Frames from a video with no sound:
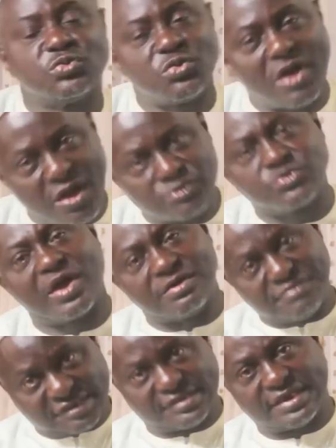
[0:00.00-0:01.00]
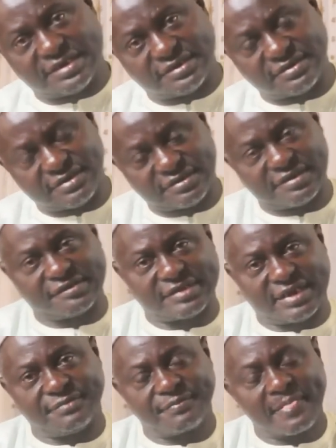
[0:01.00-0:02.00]
to how to administer it
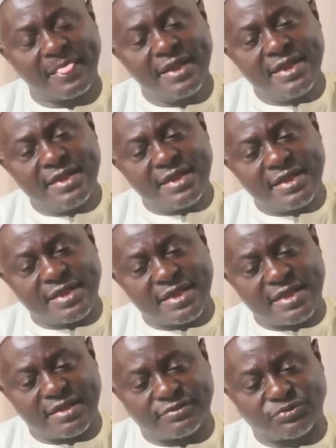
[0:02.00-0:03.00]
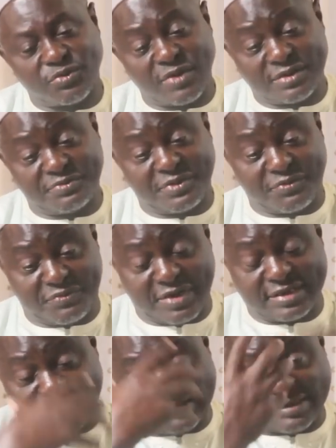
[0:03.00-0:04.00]
essentially. So
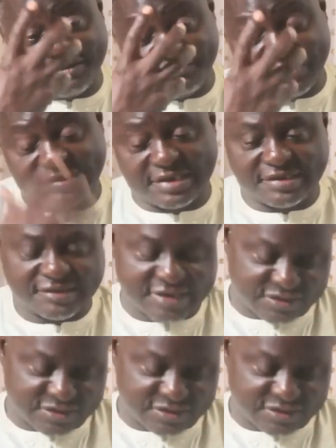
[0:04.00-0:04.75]
what is envisaged is